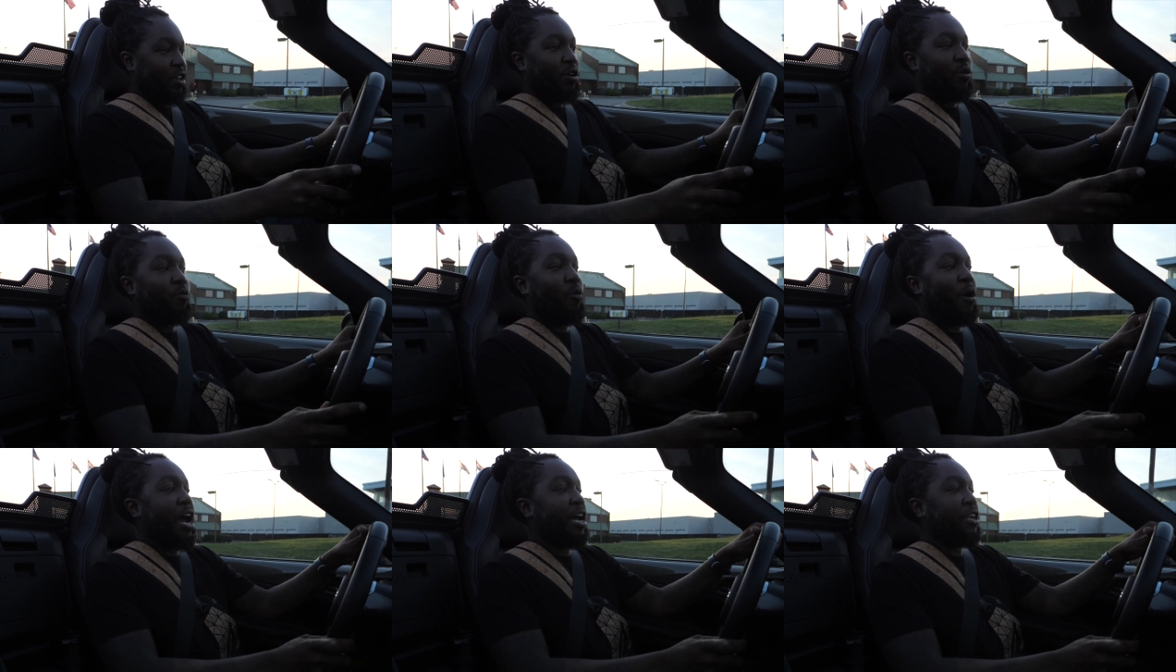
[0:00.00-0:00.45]

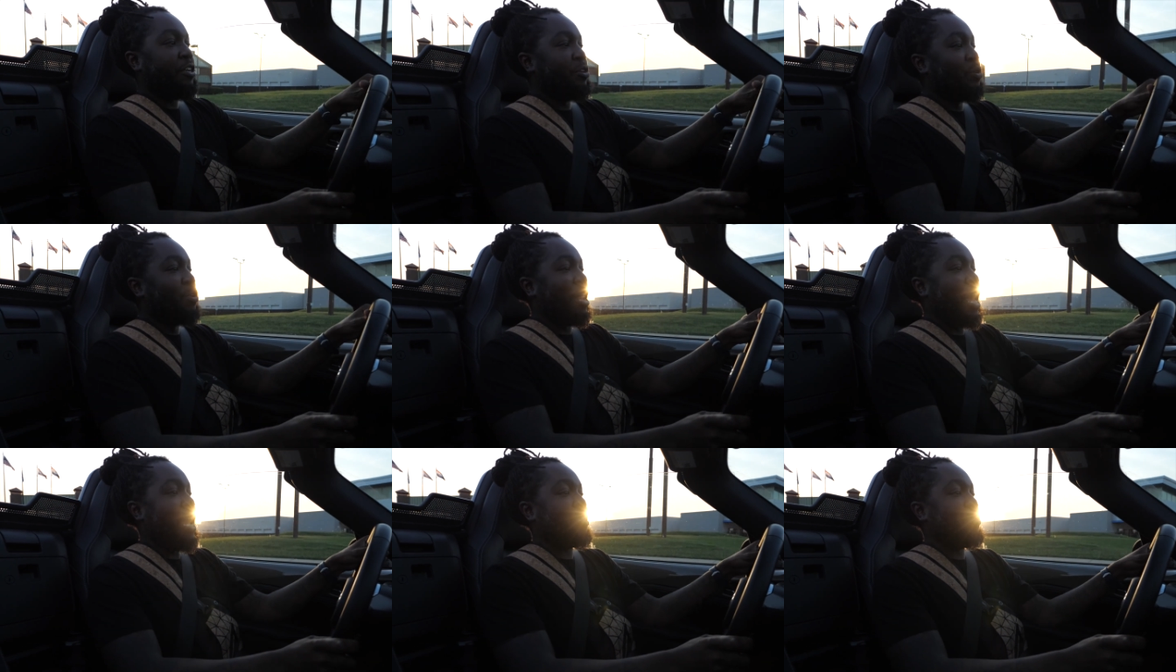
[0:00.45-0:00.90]
why I do
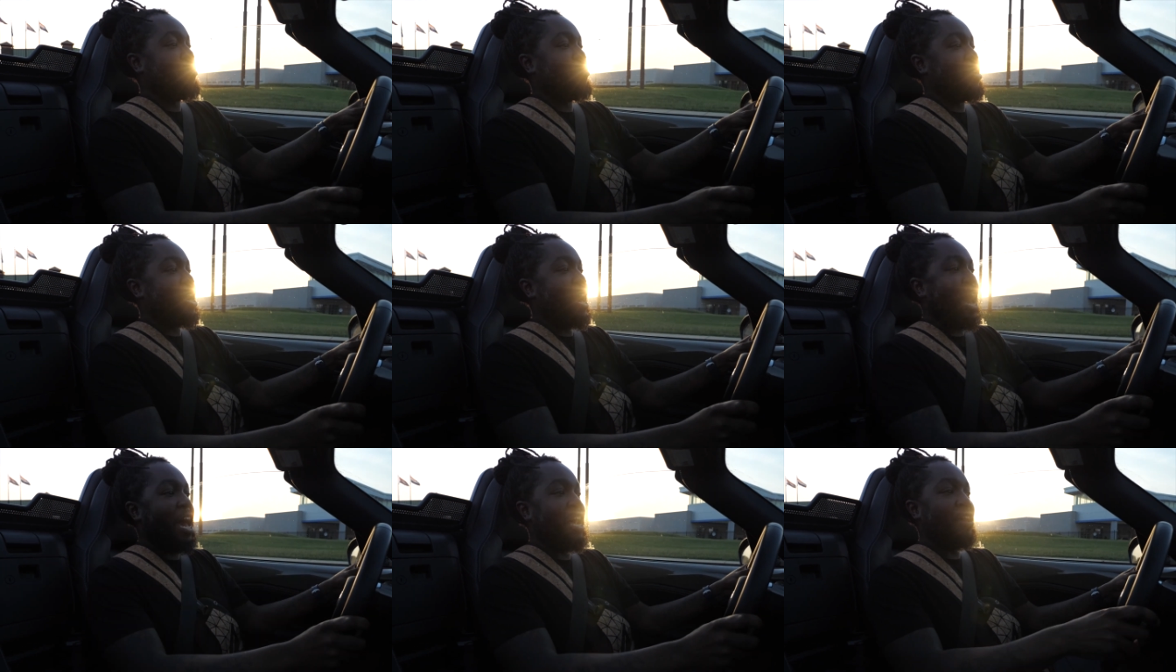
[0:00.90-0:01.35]
like the
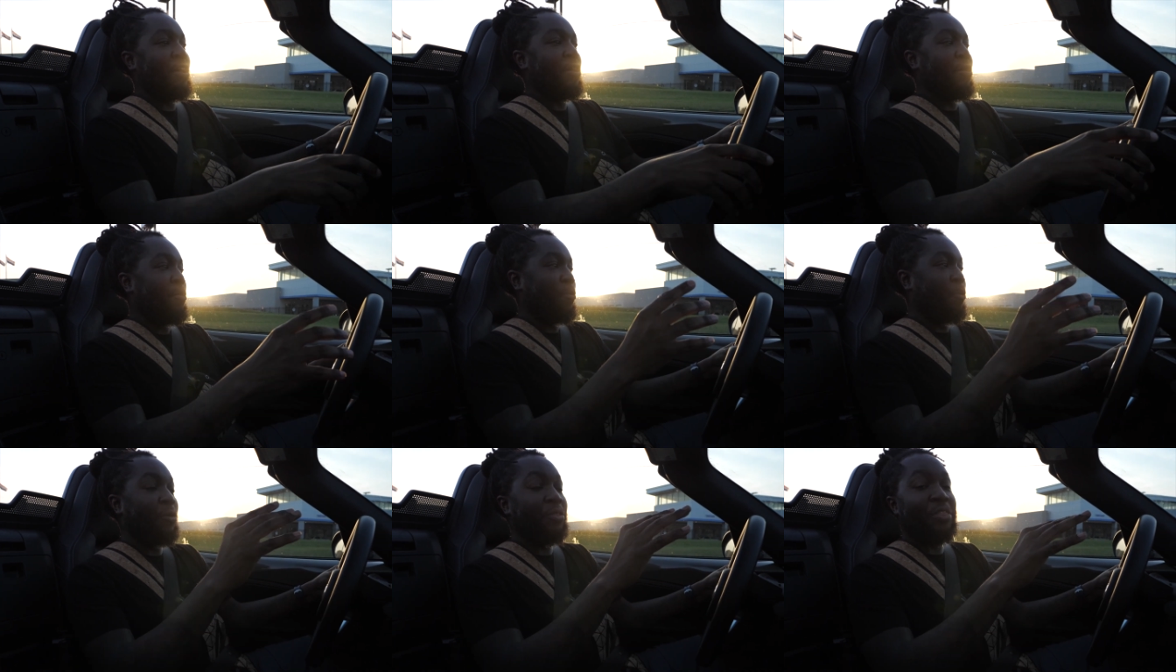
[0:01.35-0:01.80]
Miata.
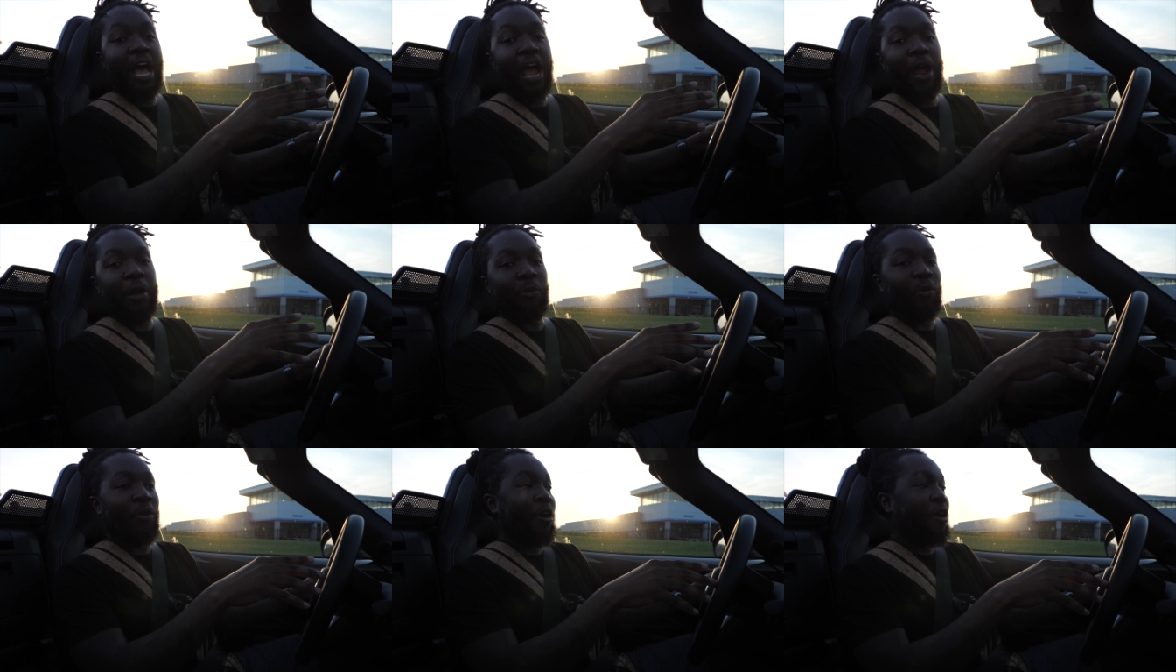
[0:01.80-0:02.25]
With
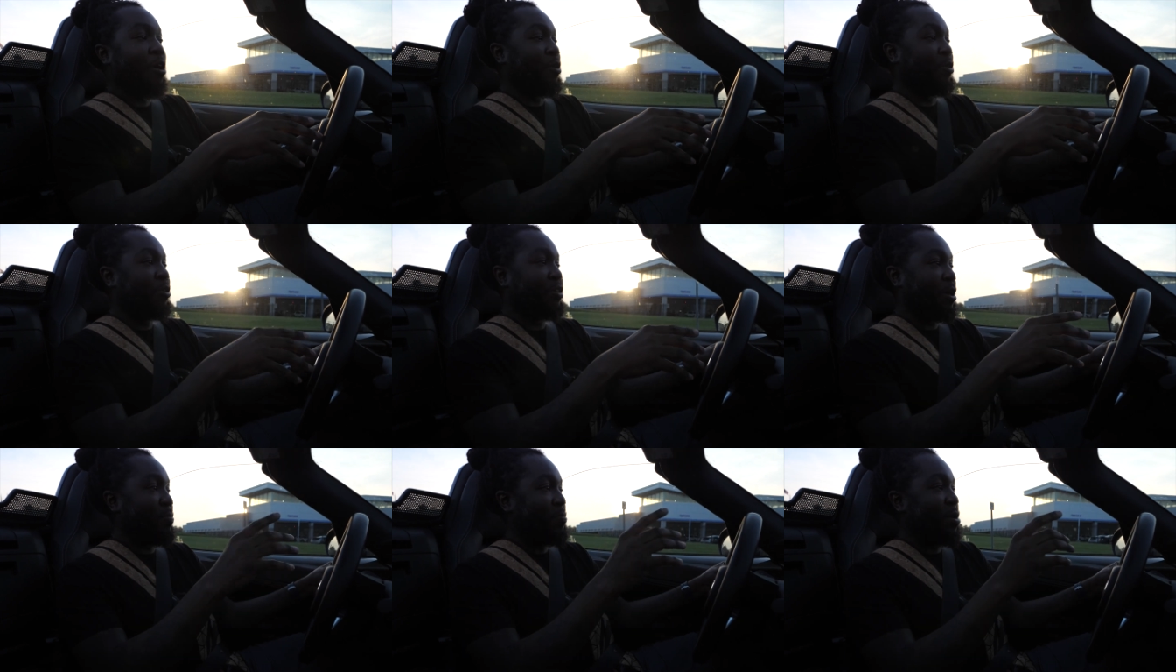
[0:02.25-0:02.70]
that
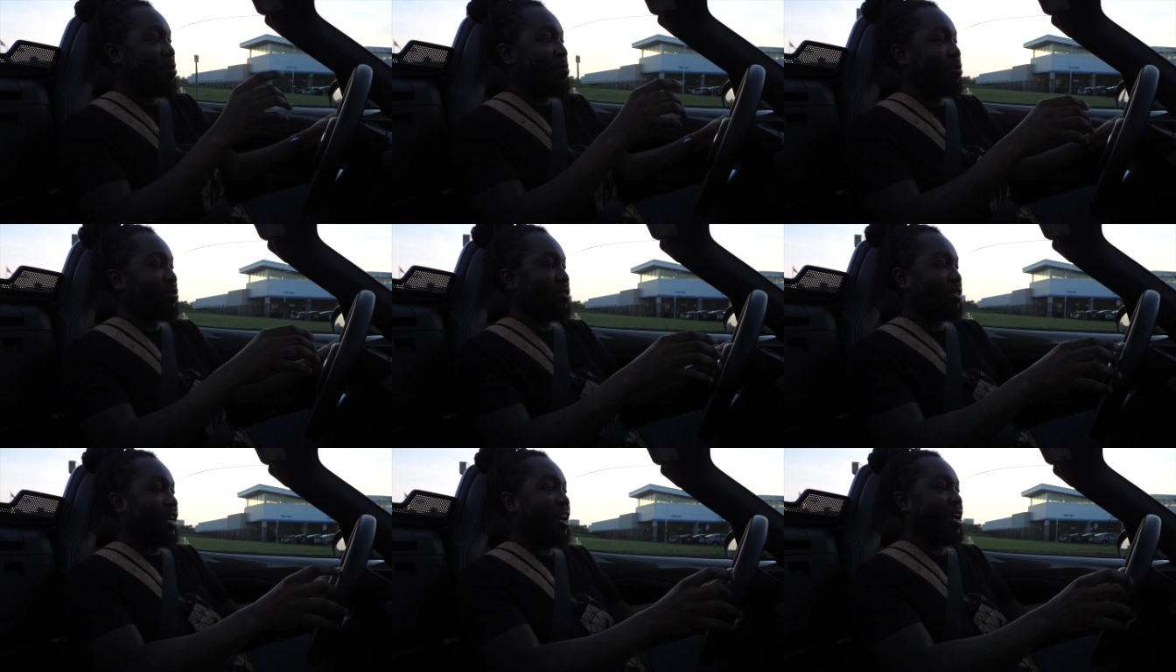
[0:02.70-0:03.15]
roll that
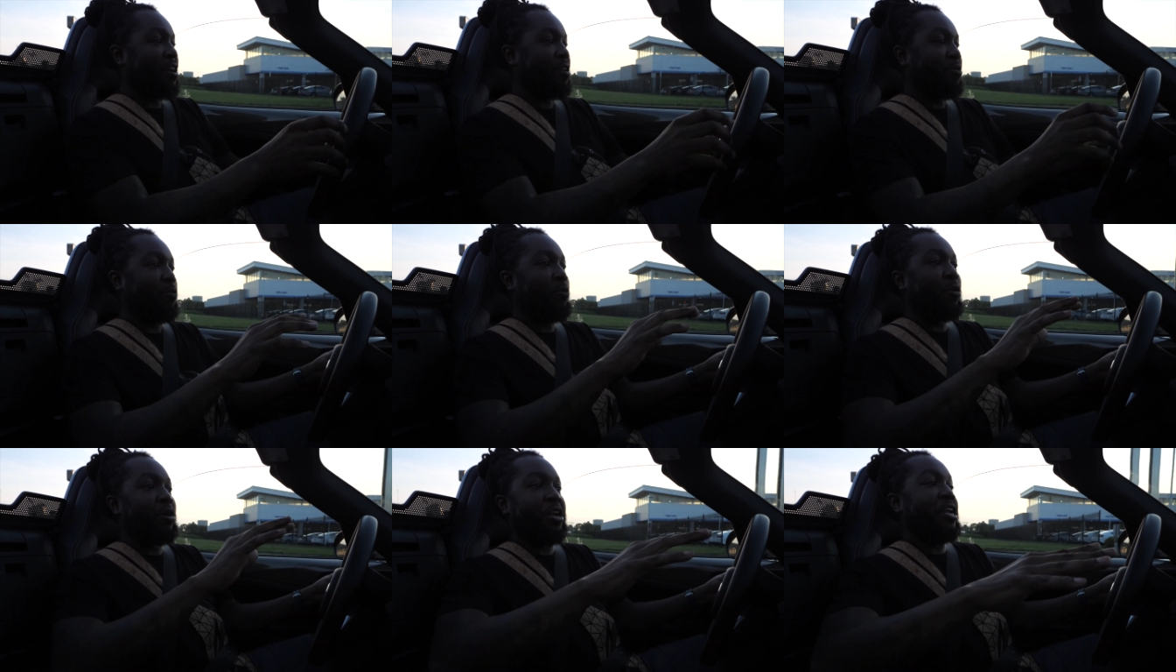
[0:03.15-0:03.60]
people say,
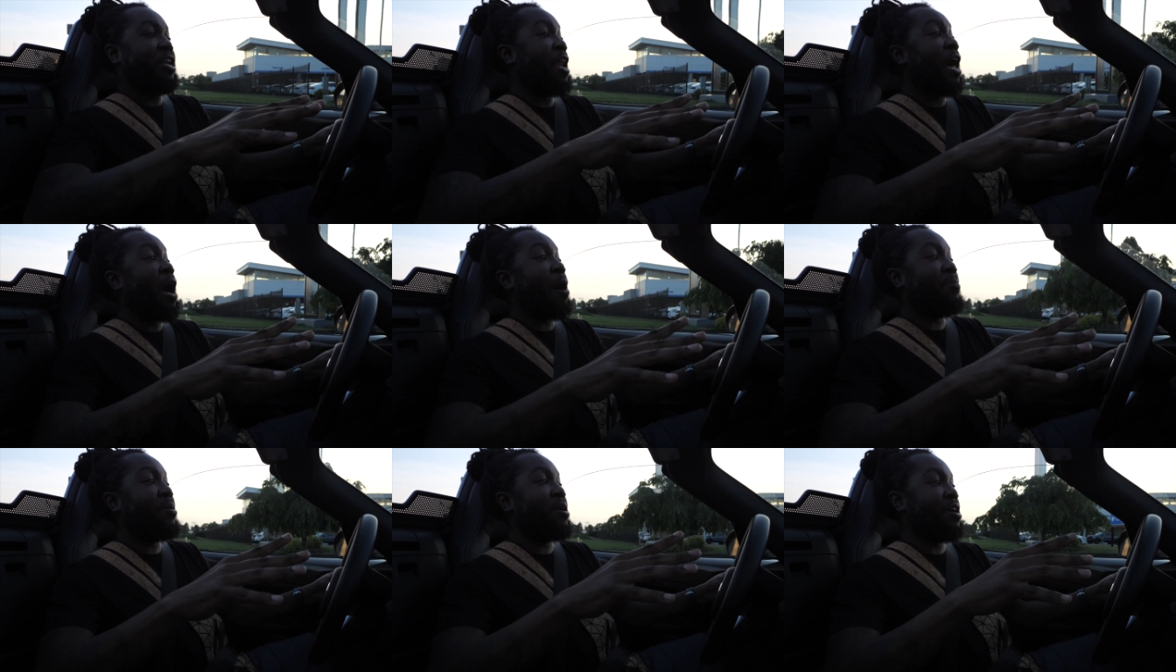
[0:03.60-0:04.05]
where it
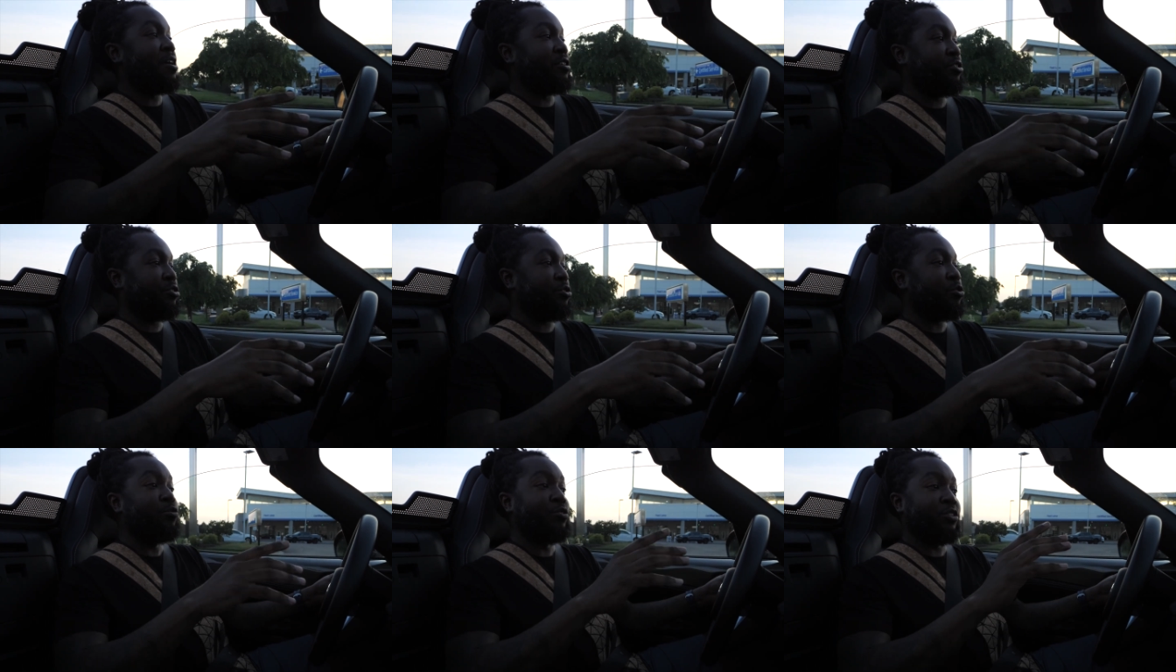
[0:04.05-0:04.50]
not being
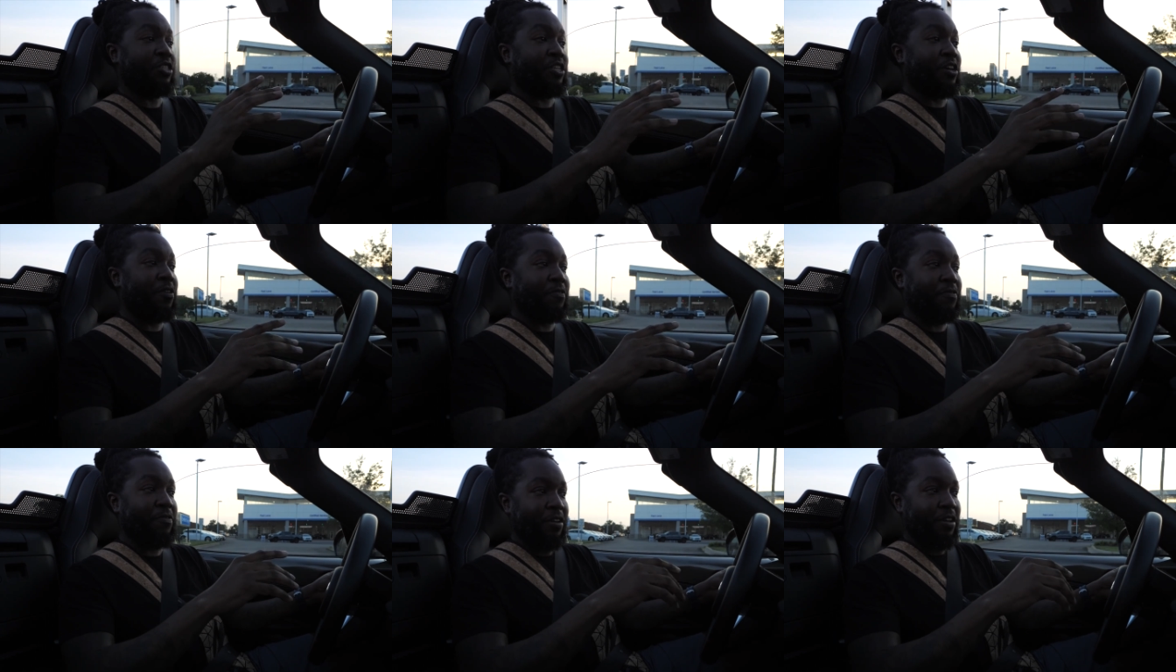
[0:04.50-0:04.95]
too
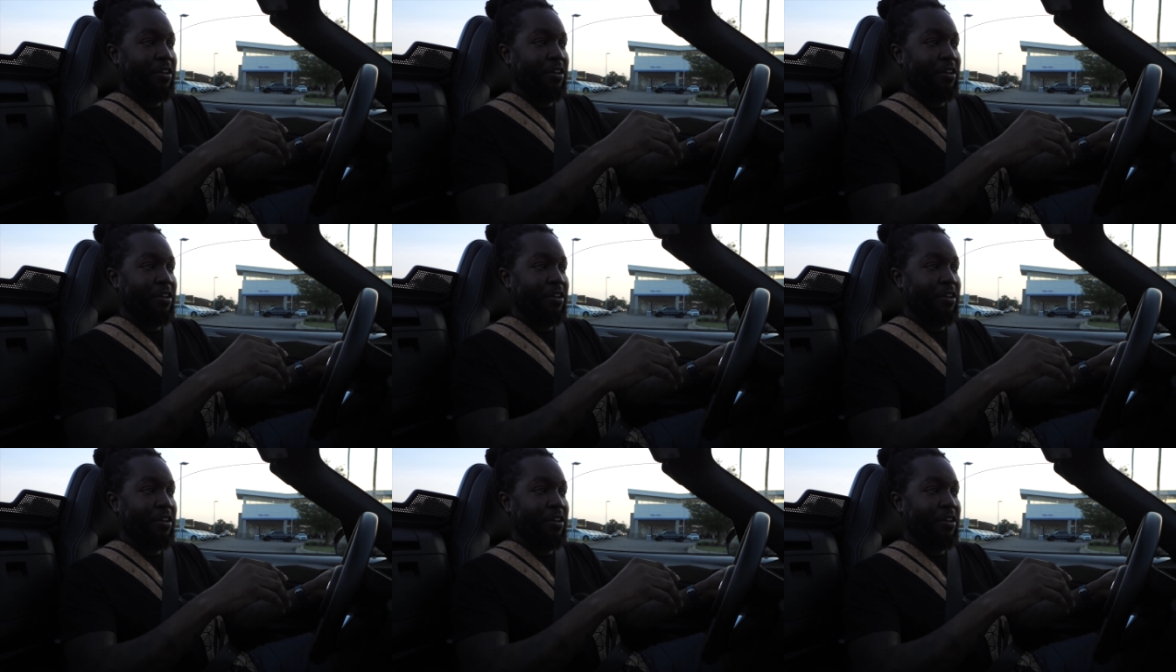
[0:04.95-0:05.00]
stiff,